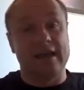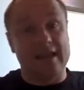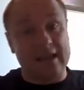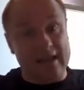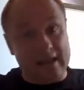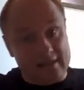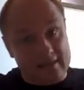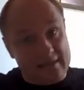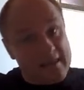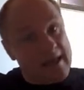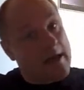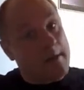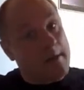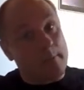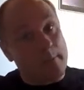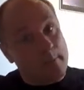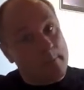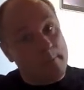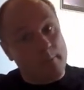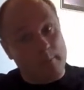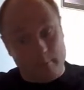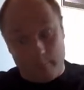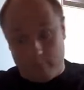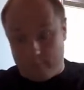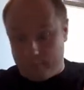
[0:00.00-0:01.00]
in that
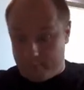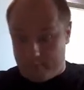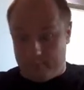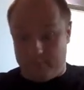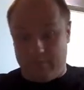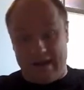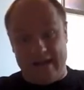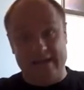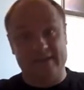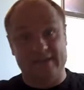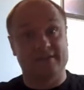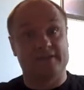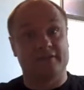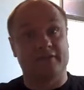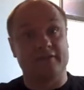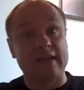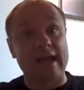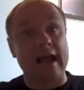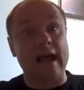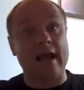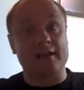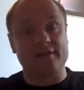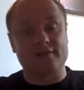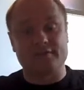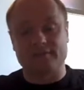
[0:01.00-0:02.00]
piece of
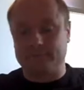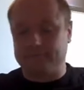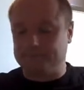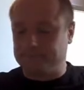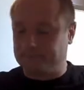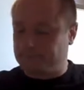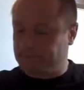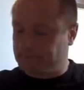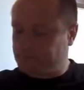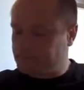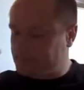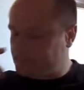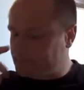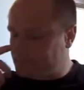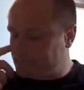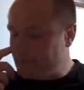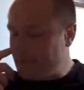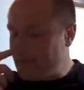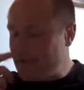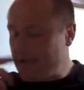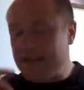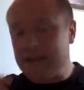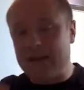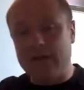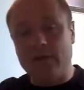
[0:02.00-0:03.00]
gas.
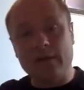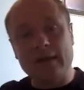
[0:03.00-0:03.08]
Now